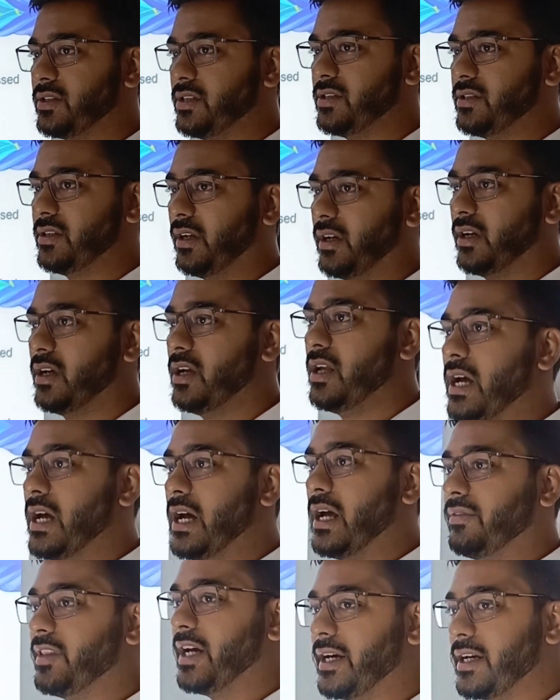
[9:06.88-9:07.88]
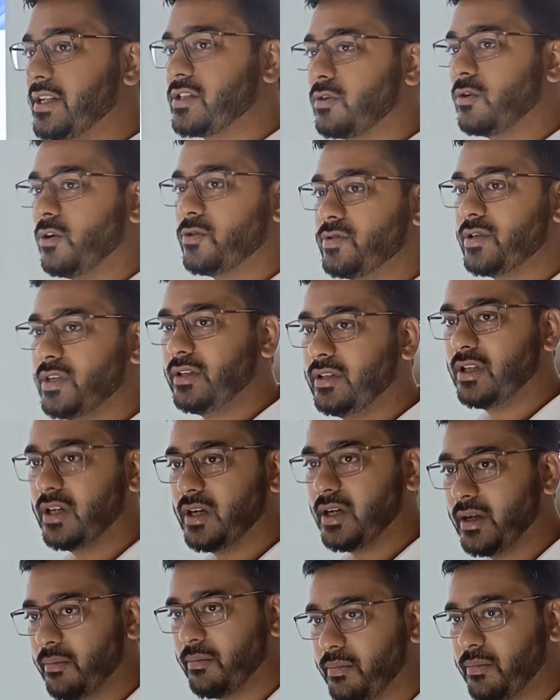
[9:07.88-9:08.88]
is there, and that is causing
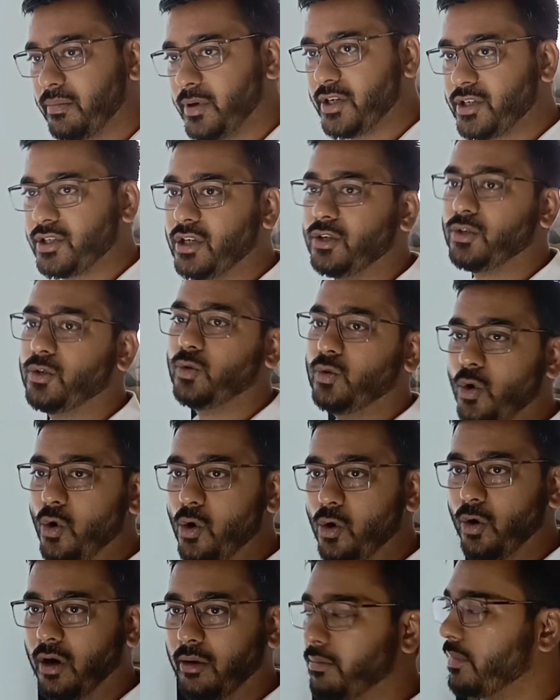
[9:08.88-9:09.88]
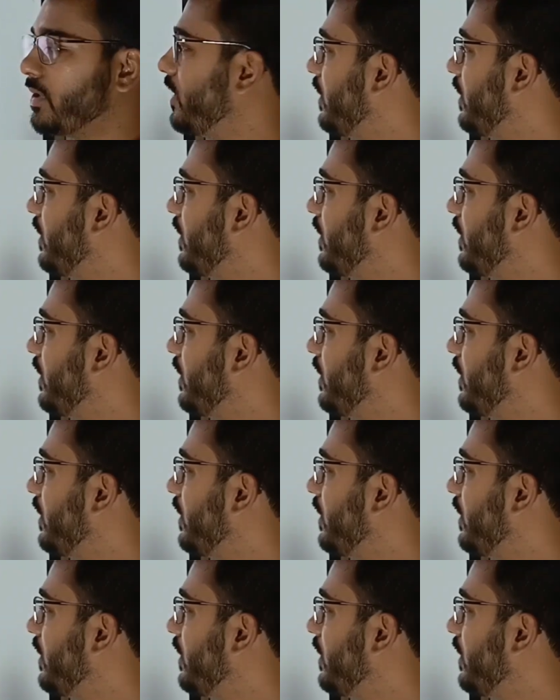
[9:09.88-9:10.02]
the pressure to go up.